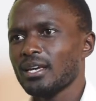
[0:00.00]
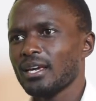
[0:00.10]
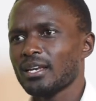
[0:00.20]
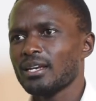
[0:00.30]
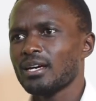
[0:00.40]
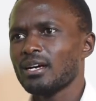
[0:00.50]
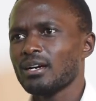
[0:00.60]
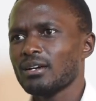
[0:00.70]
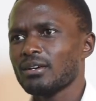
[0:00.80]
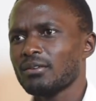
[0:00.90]
and
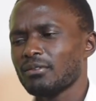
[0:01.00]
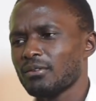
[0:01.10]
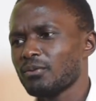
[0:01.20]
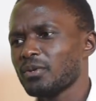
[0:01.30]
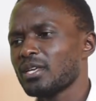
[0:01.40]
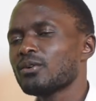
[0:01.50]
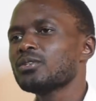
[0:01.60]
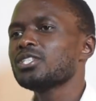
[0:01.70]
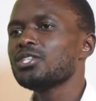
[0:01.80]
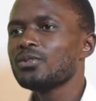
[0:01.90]
uh, with a
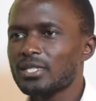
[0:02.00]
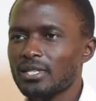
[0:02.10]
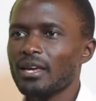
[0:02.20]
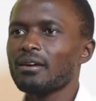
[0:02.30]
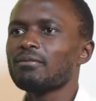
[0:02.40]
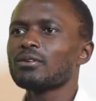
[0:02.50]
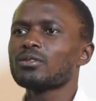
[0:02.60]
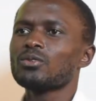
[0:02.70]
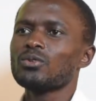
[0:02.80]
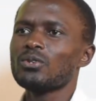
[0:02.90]
continuous
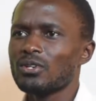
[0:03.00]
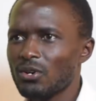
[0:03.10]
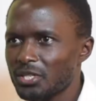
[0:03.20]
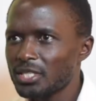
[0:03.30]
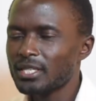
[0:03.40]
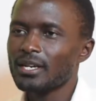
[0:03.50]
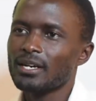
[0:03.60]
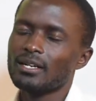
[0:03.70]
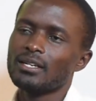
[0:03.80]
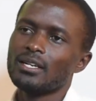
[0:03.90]
effort through coaching
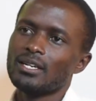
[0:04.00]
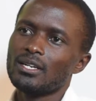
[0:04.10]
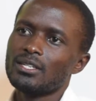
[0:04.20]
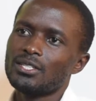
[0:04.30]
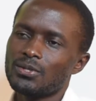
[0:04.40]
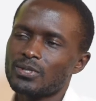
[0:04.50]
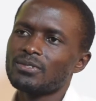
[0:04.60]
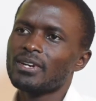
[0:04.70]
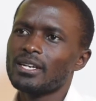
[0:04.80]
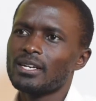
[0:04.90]
her, she was
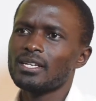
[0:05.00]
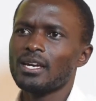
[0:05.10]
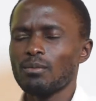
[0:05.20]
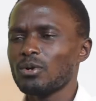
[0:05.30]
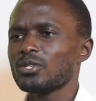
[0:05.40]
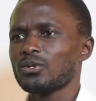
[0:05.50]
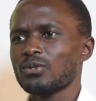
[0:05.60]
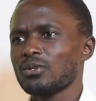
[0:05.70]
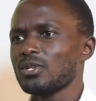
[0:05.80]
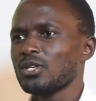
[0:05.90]
finally able
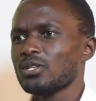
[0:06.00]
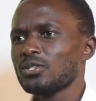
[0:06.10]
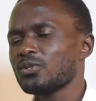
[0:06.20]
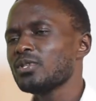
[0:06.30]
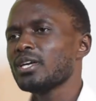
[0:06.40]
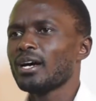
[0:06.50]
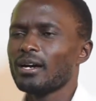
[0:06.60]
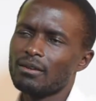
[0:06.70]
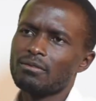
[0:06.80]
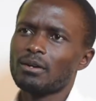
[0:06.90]
to do the
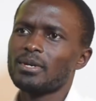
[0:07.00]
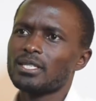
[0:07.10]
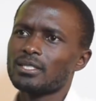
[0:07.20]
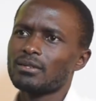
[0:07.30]
alphabet.